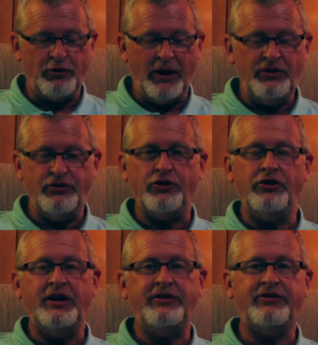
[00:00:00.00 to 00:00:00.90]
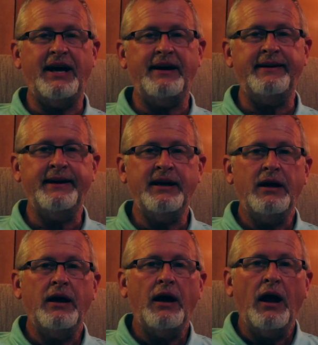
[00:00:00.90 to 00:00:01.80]
Granger, he said,
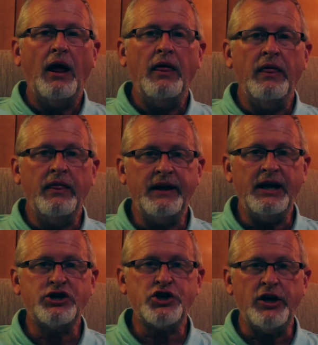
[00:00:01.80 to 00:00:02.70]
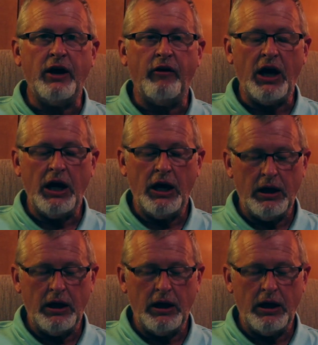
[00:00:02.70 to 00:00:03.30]
"The dictionary."